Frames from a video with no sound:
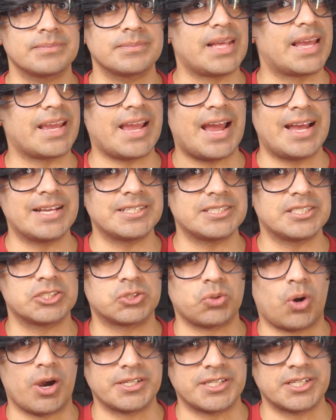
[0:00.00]
Hey guys,
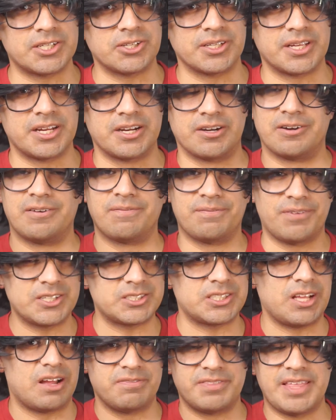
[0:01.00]
Suarez Digital here.
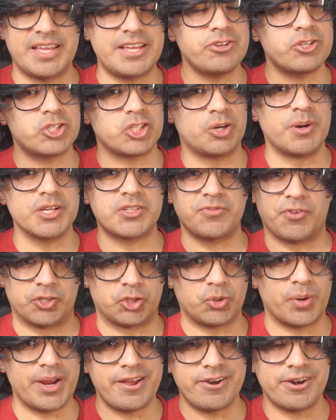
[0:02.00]
First off, thank you so much for
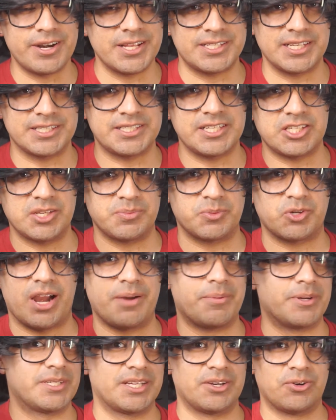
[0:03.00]
360
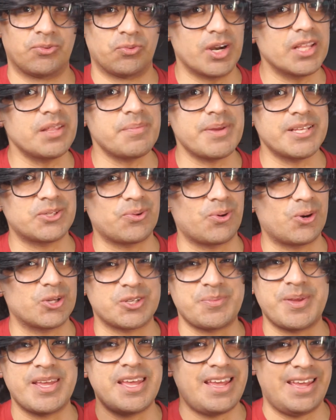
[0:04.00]
subscribers. It really means the world
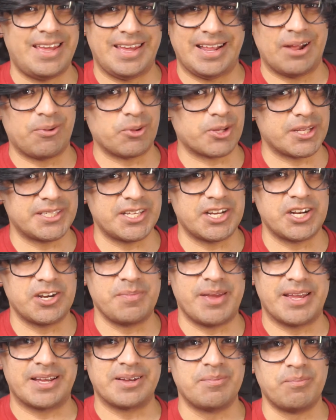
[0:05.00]
to me, and I will continue to
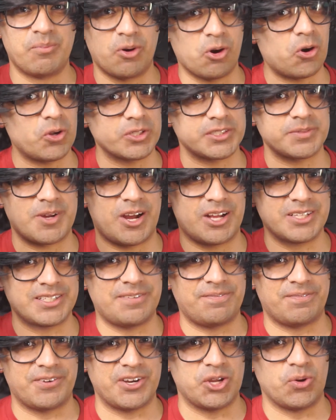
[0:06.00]
make more wholesome
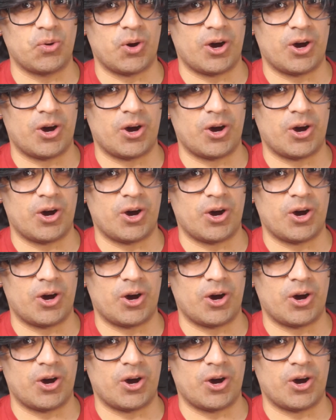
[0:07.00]
content for you